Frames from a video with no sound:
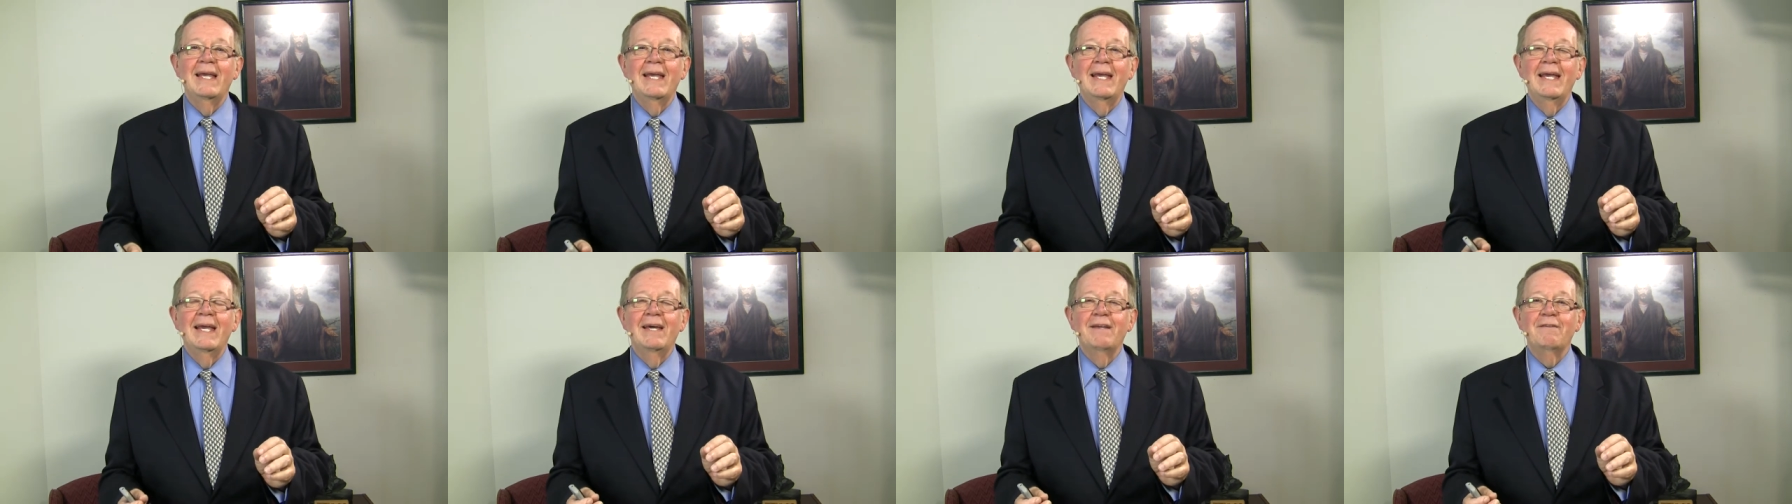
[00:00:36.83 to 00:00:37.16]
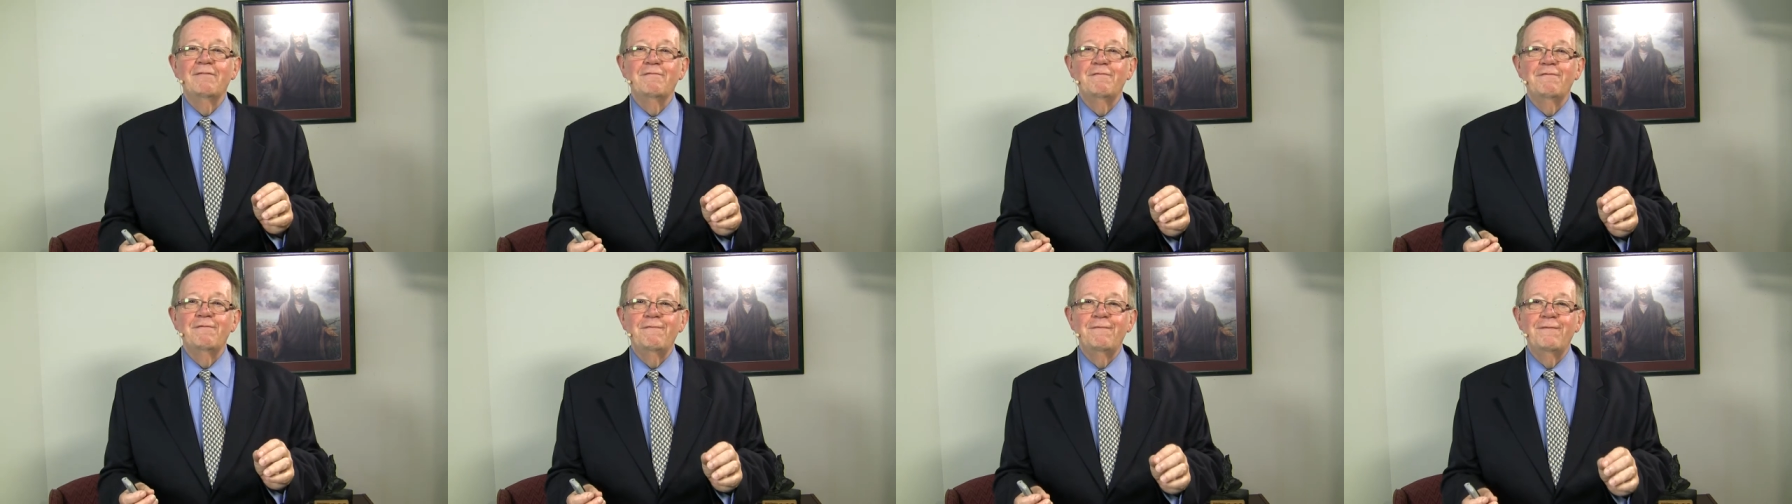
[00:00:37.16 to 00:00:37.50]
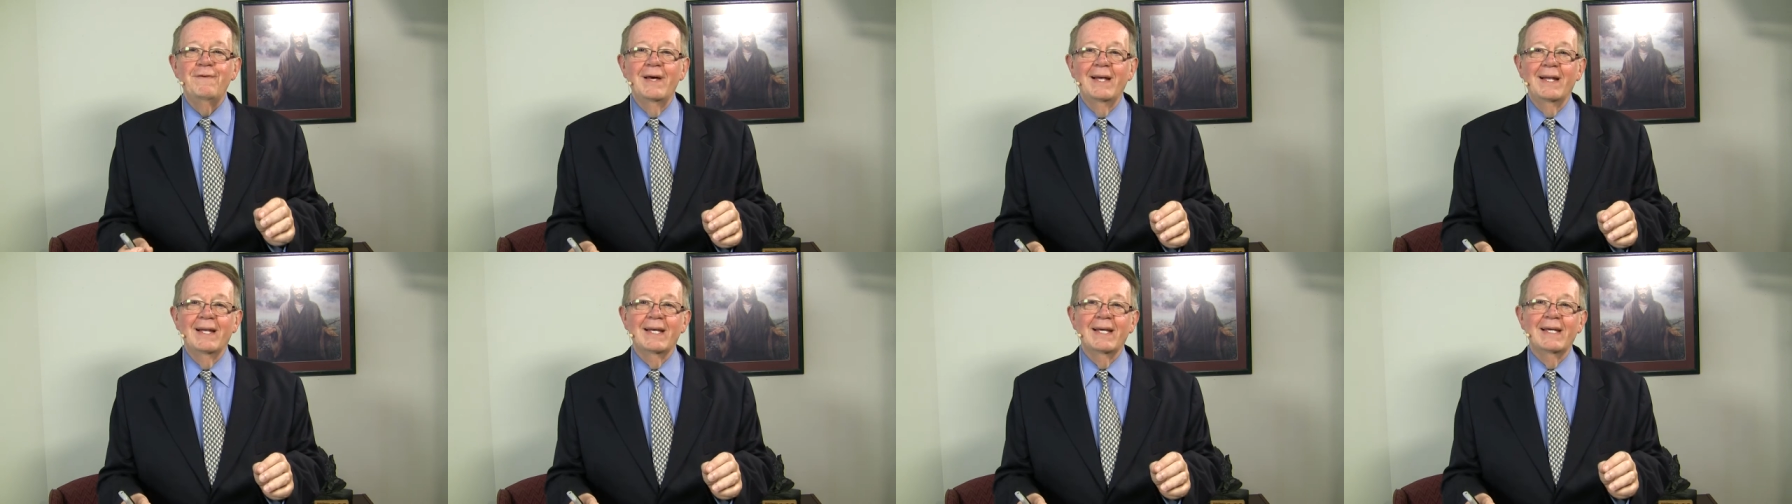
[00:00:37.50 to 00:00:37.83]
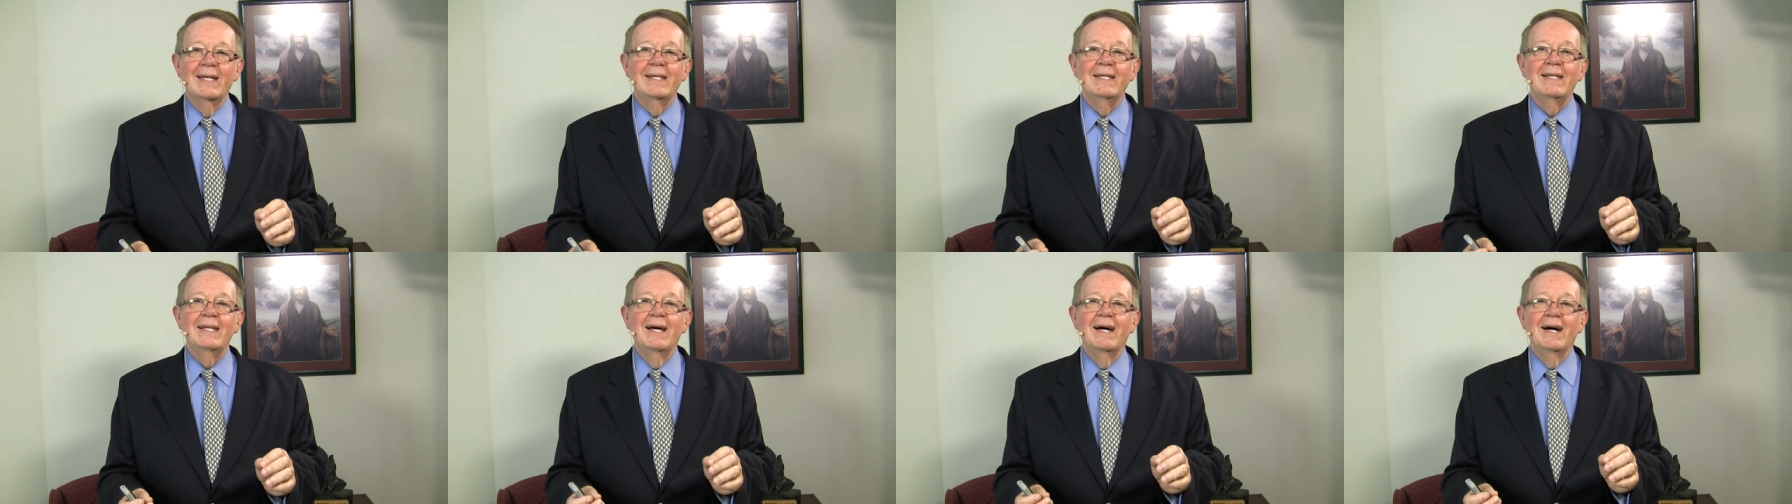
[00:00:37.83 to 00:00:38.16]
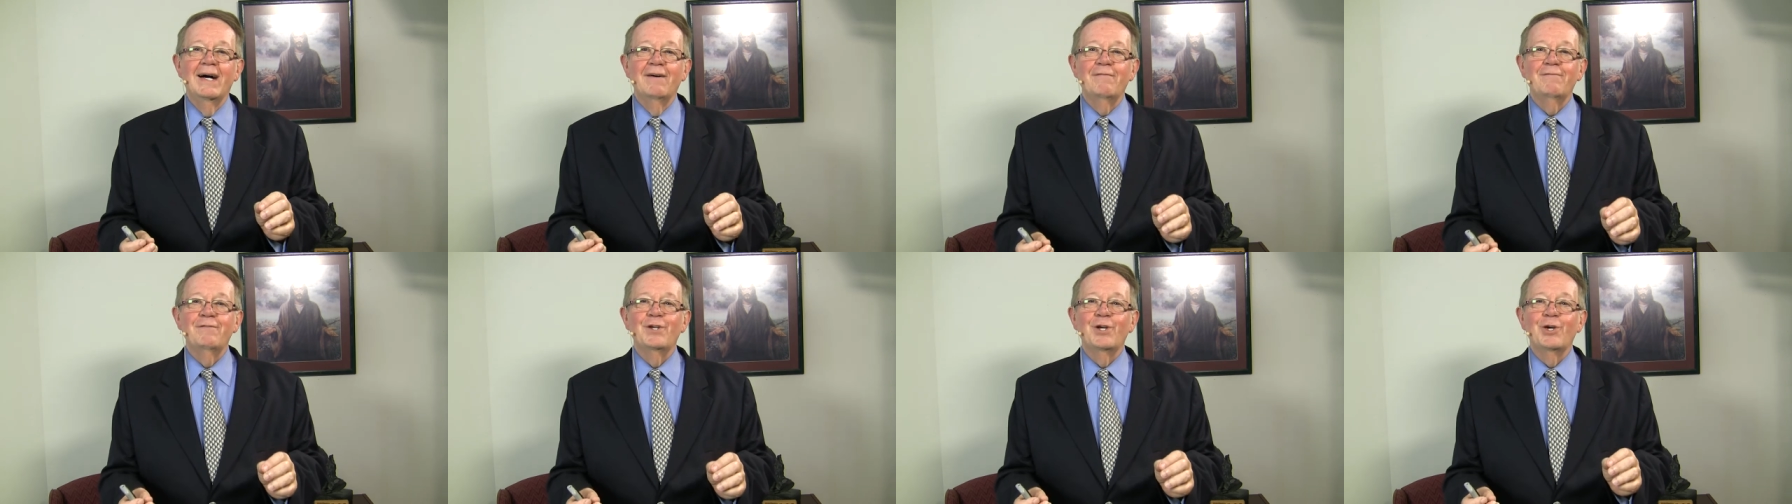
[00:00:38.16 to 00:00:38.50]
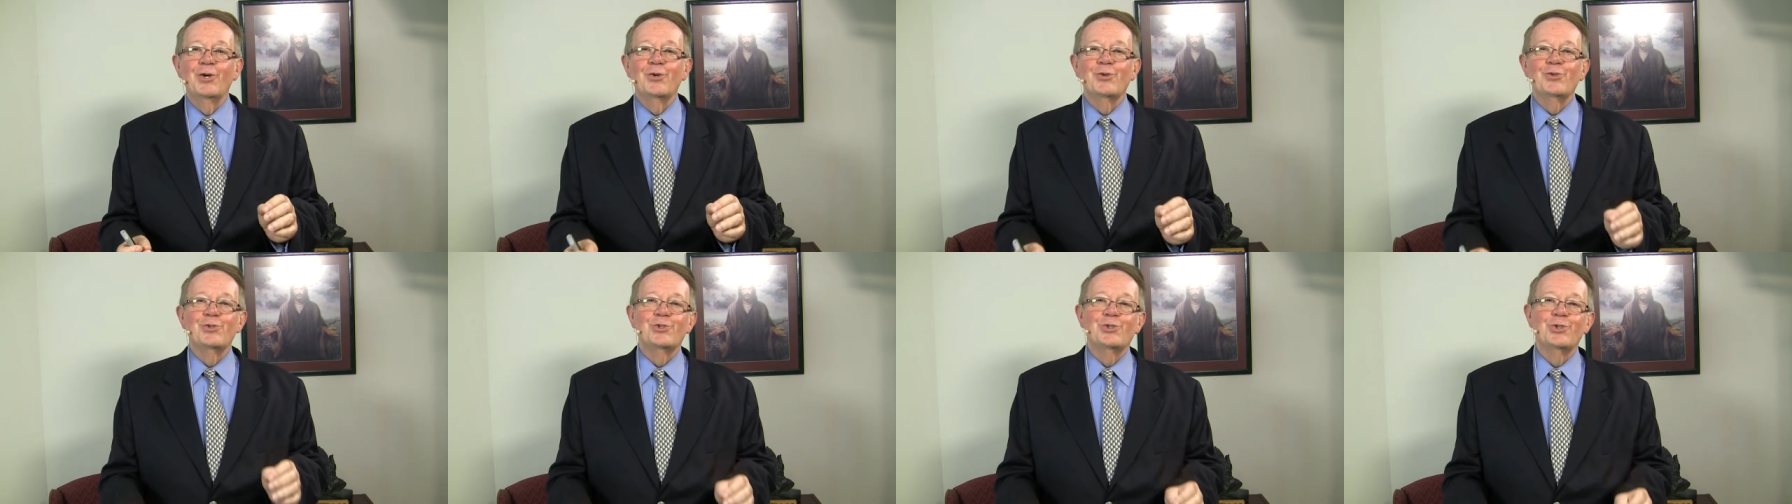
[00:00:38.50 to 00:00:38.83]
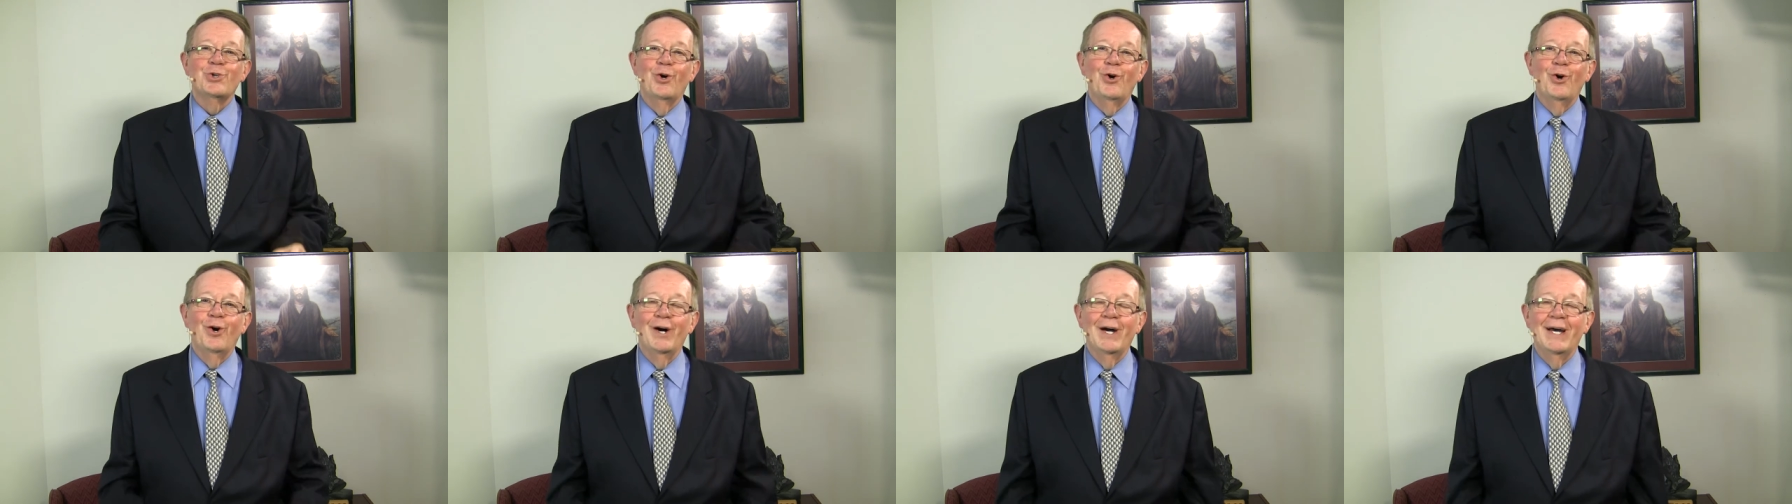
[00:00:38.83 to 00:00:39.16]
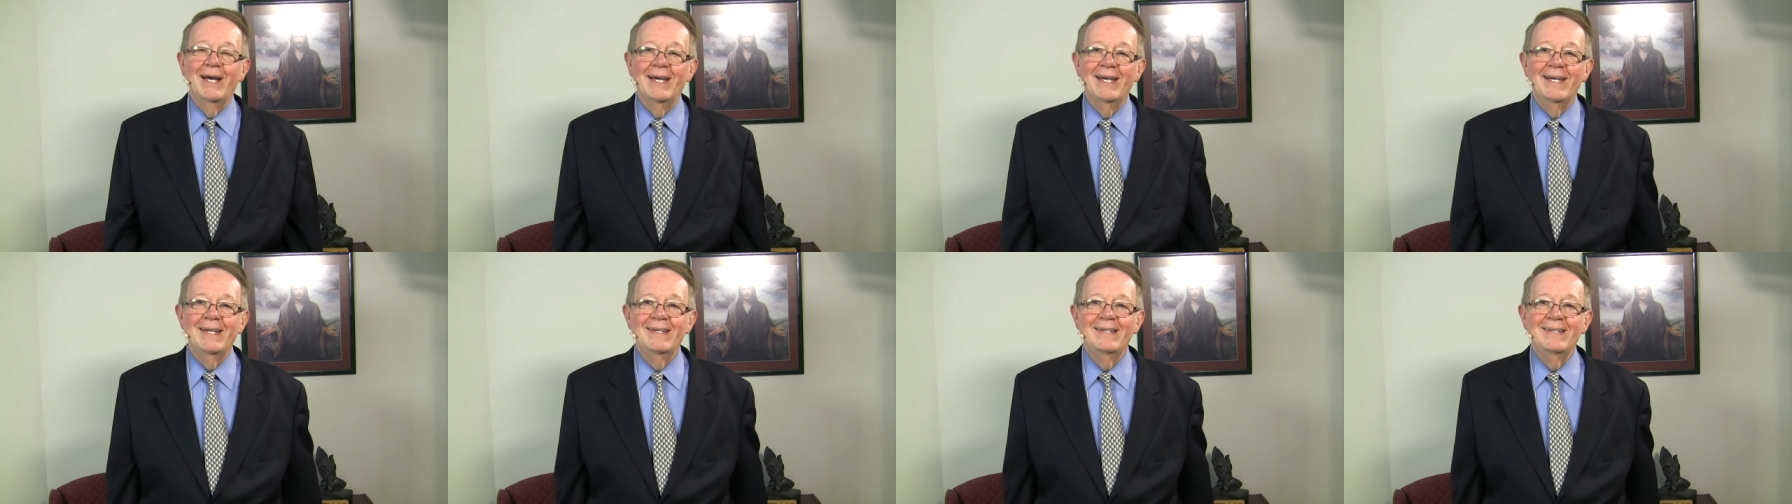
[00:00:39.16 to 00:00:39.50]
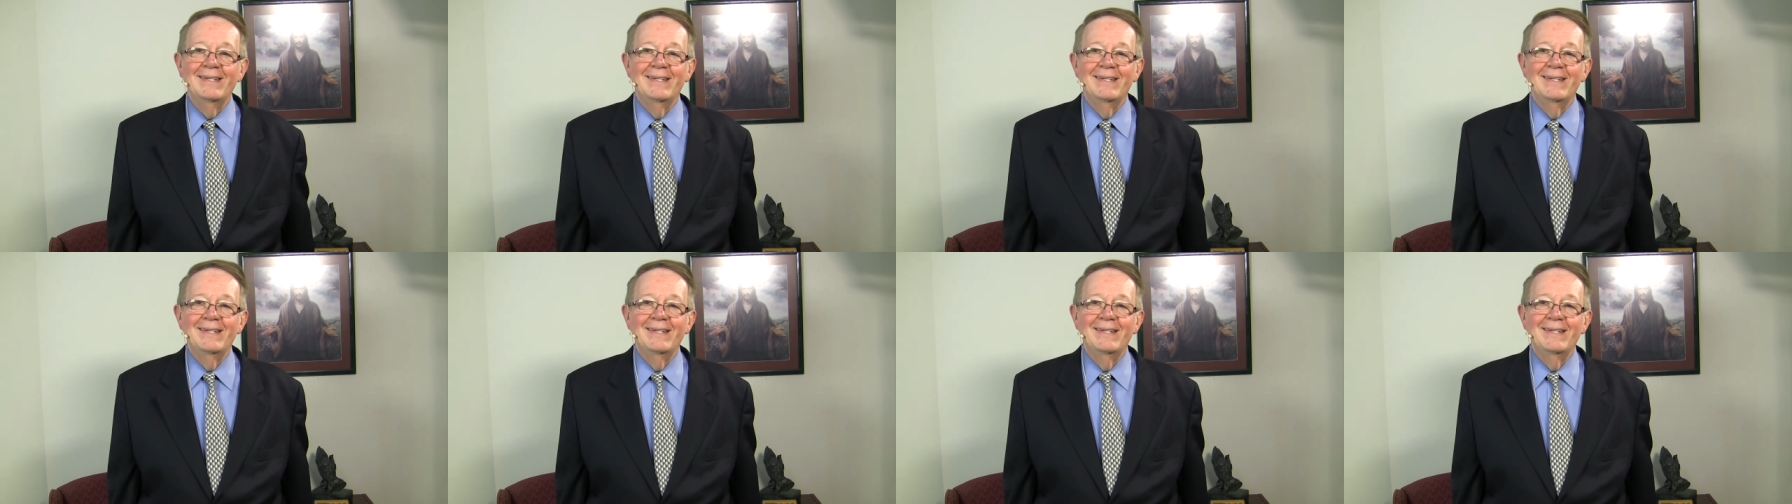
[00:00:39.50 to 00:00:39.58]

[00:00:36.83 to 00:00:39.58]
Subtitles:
infilling of your joy.